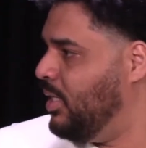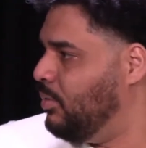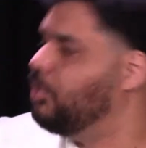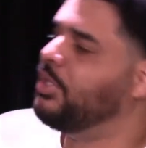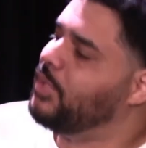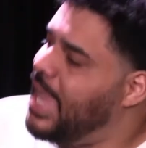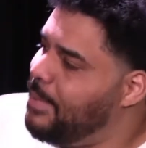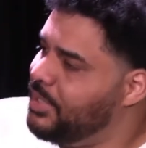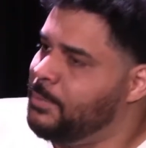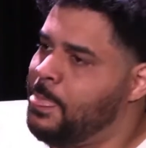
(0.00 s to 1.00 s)
Well, look what
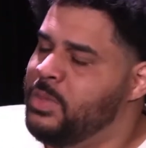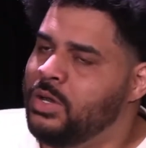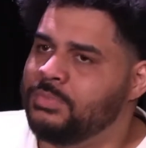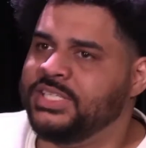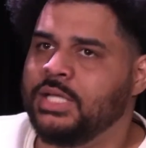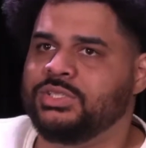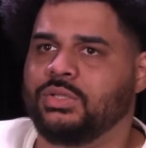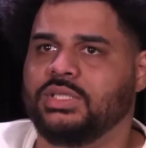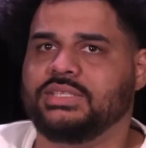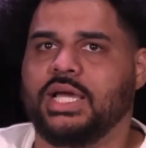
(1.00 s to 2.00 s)
happened. You know what I'm saying?
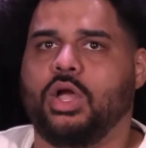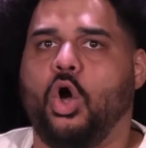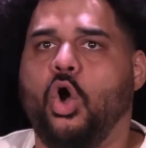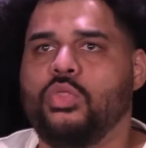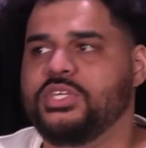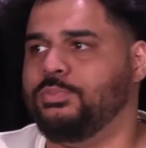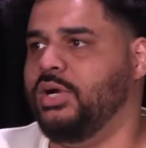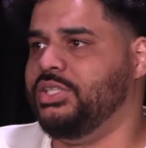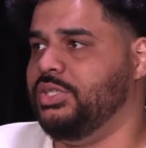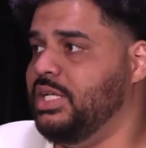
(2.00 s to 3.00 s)
So it's like all this
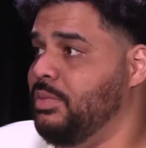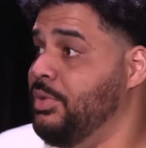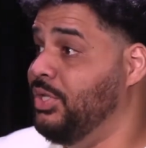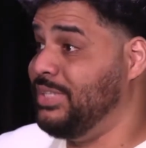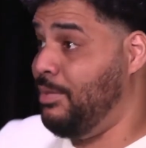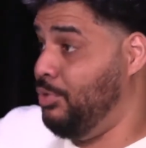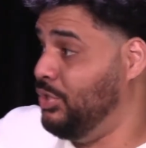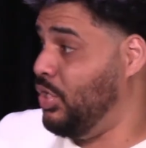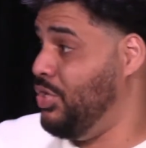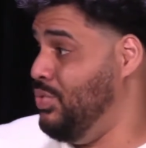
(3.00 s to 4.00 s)
pressure that the military
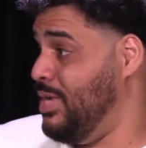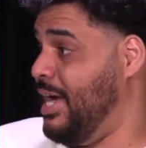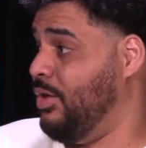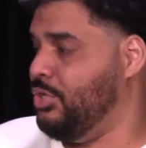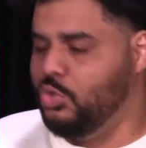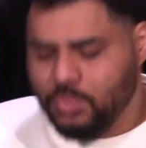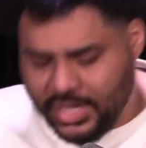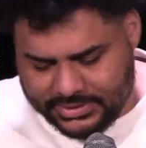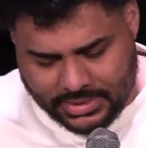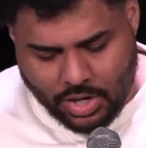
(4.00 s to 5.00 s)
puts on you now. You
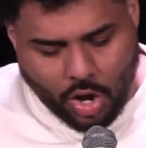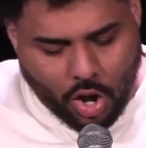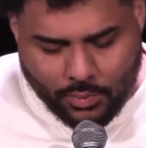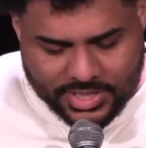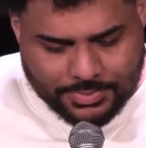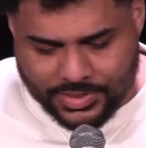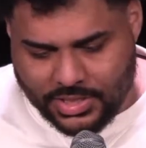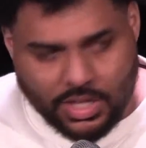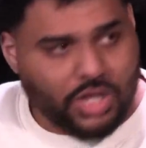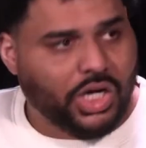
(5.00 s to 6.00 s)
must always
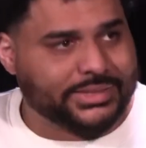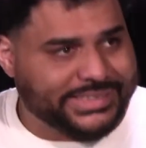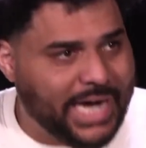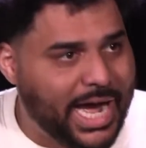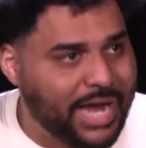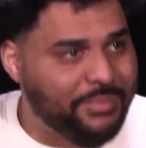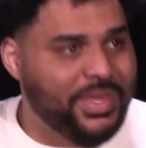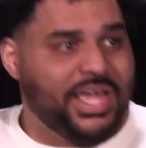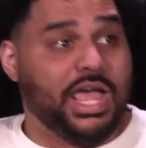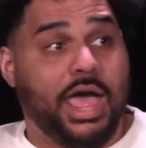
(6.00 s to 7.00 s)
be on time.
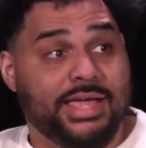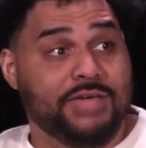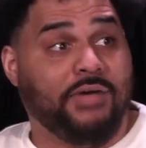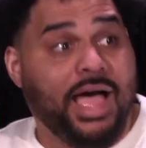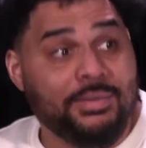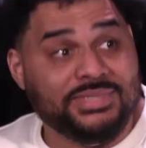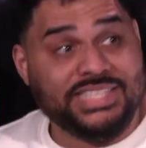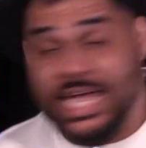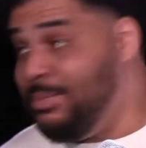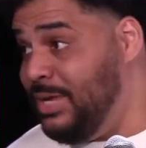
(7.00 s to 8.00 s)
If I'm 10